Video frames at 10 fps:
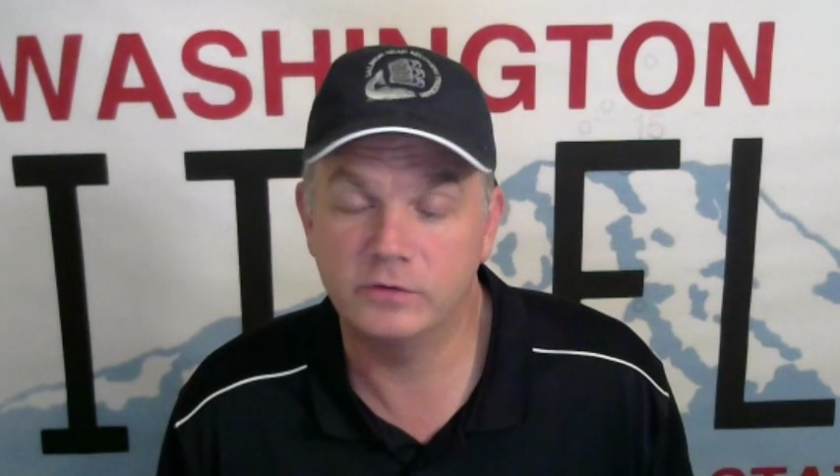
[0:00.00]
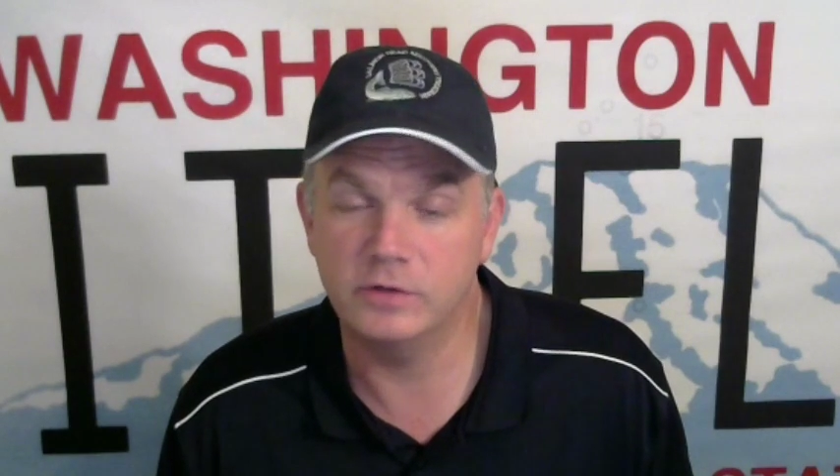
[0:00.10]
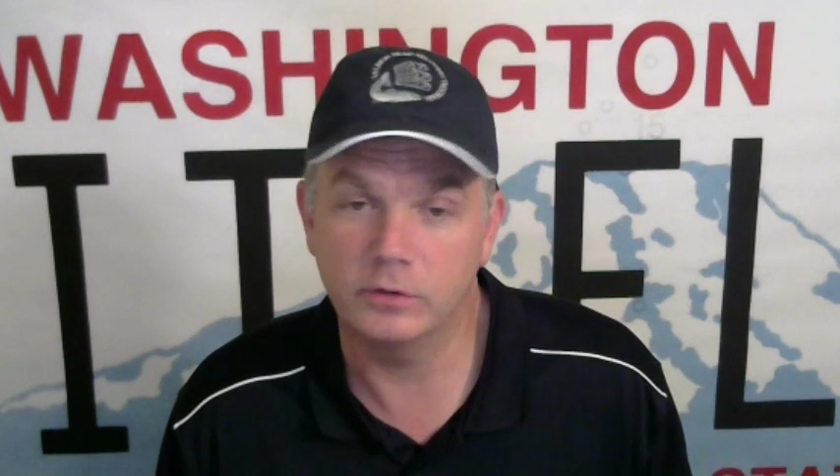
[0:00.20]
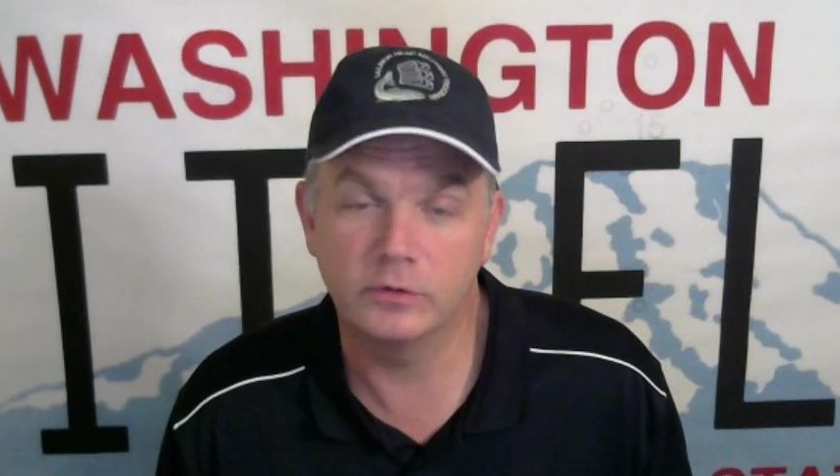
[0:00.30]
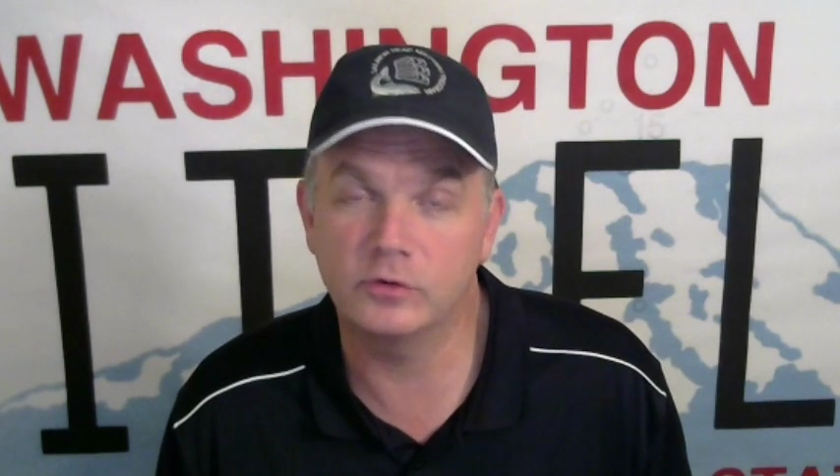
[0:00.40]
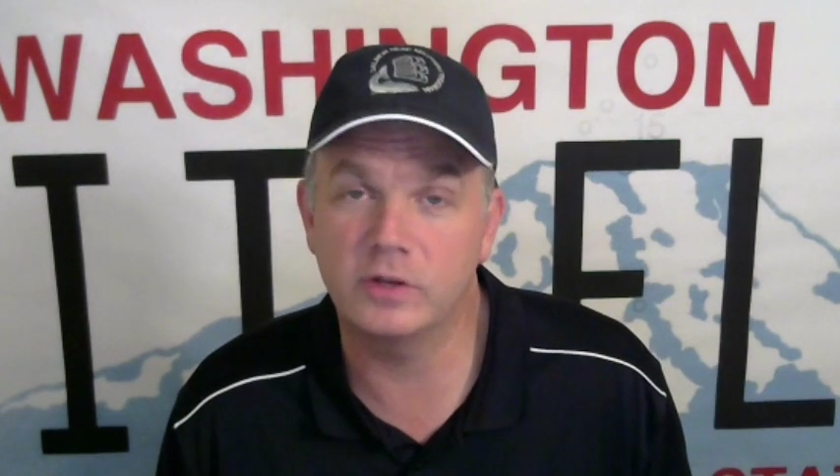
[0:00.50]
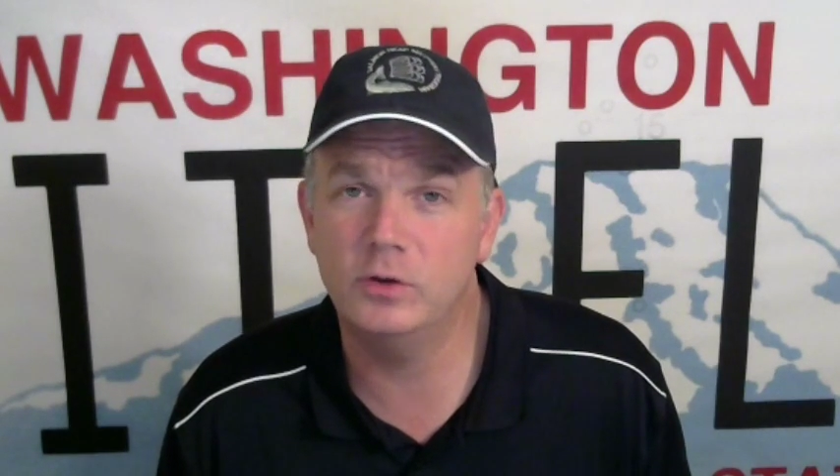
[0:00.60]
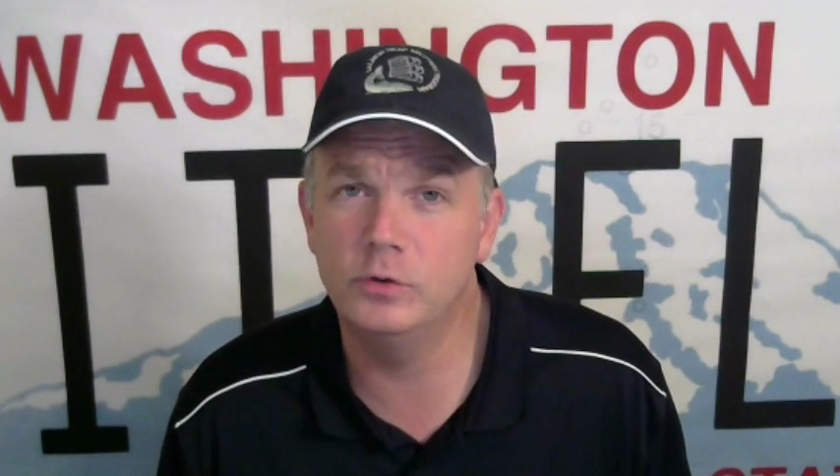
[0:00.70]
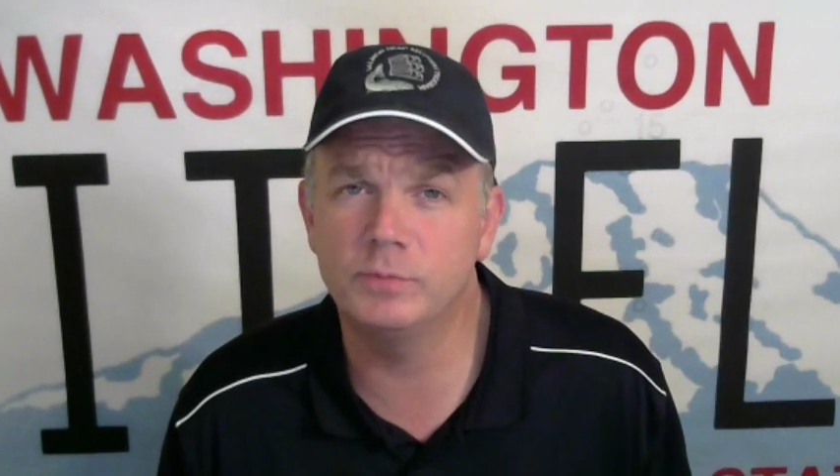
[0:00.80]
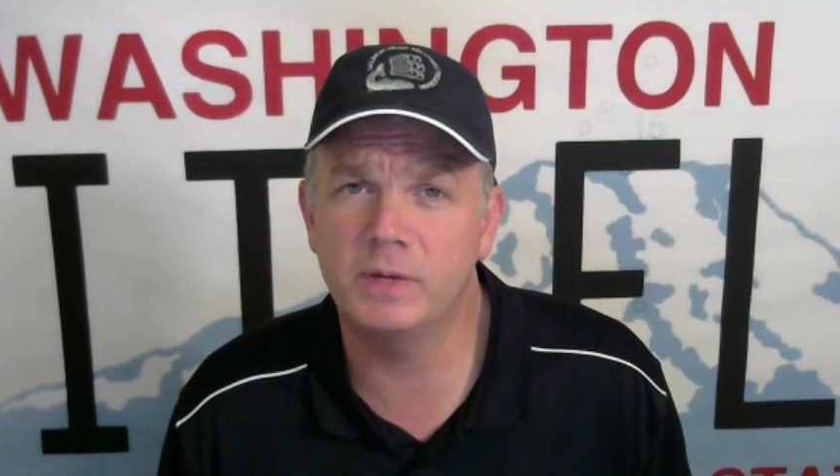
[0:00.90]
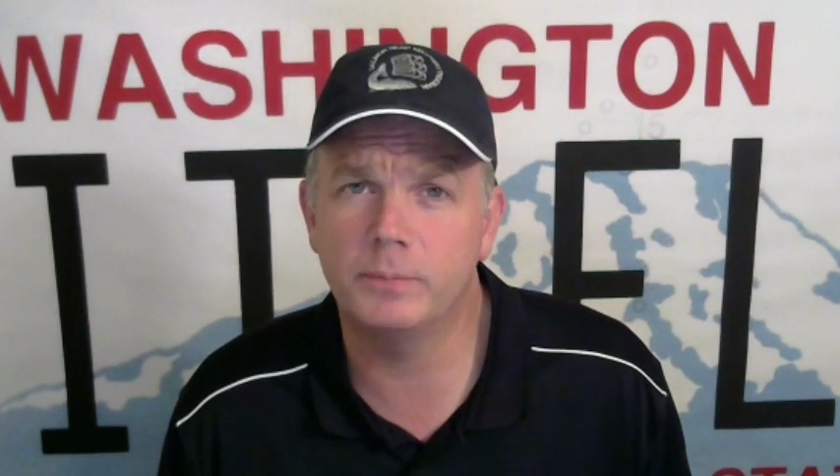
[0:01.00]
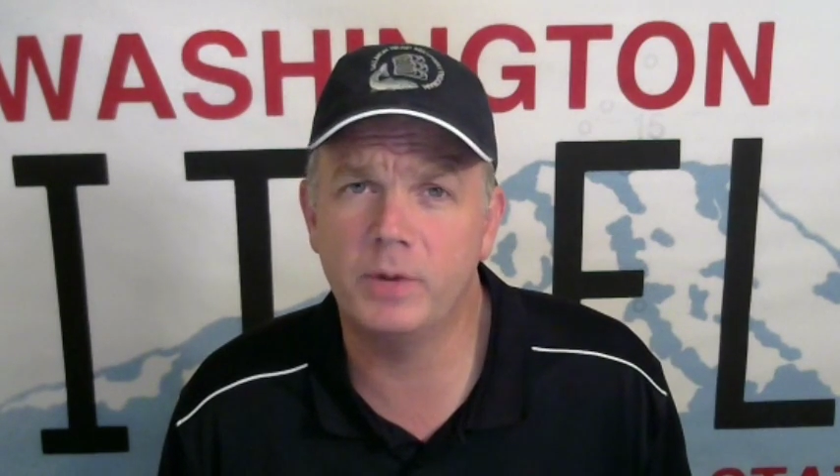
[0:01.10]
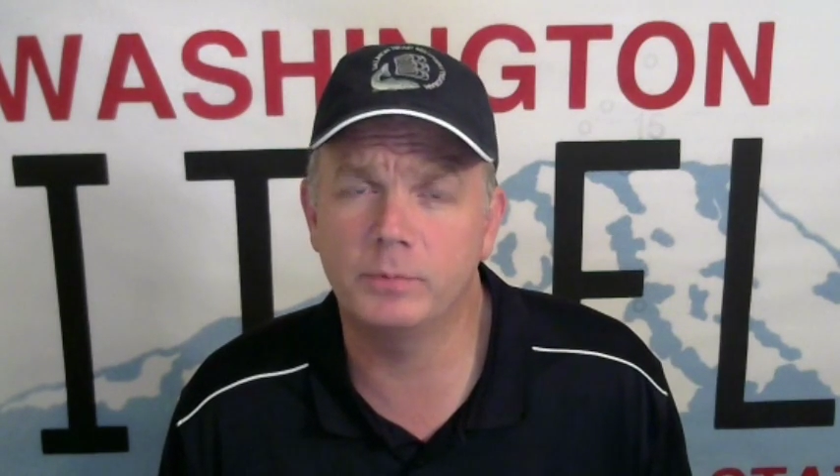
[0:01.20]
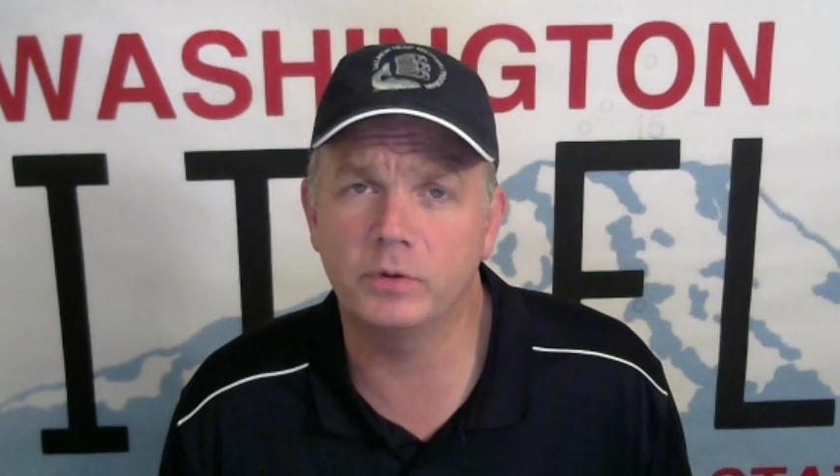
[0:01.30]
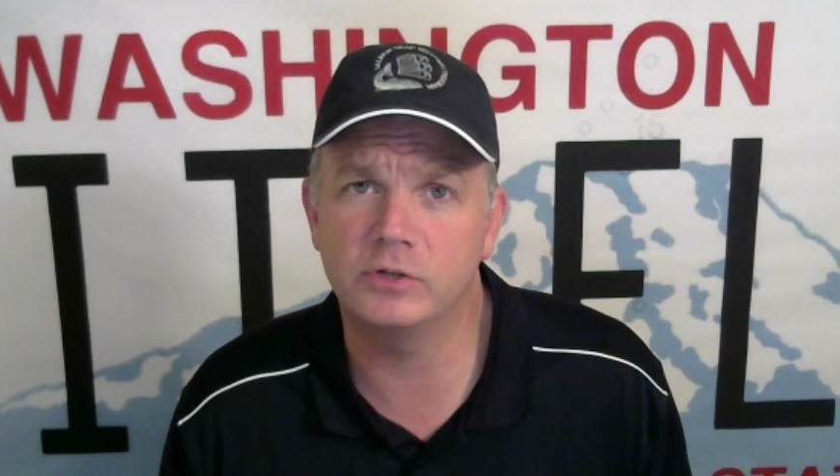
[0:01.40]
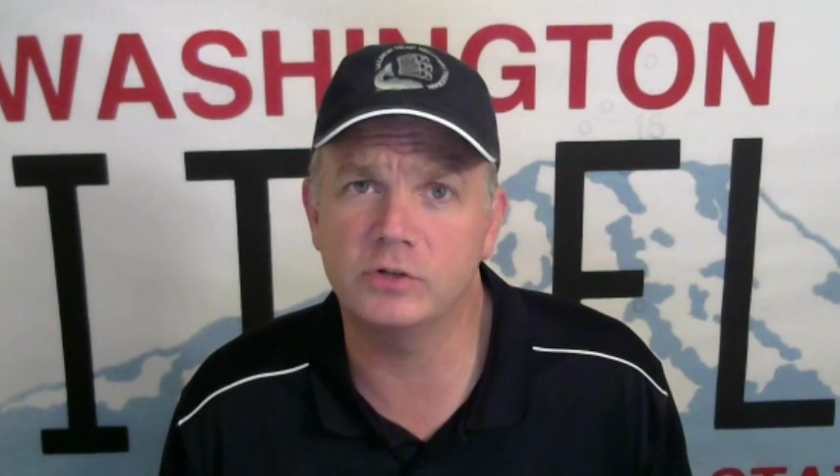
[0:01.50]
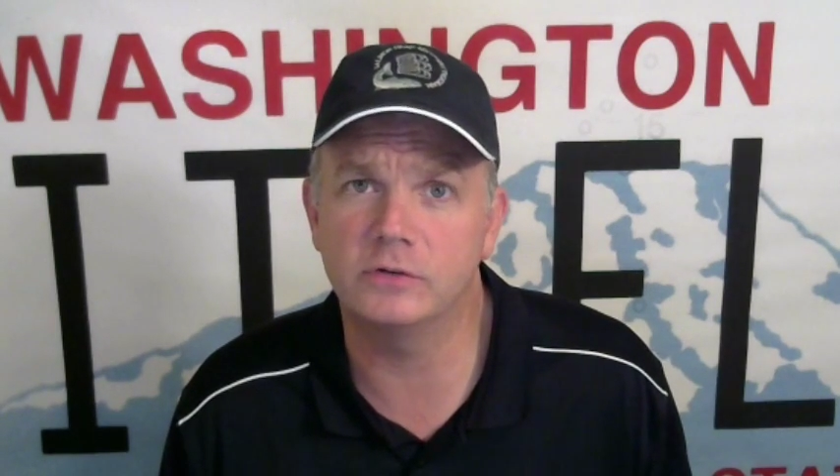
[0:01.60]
because there's a huge amount of population that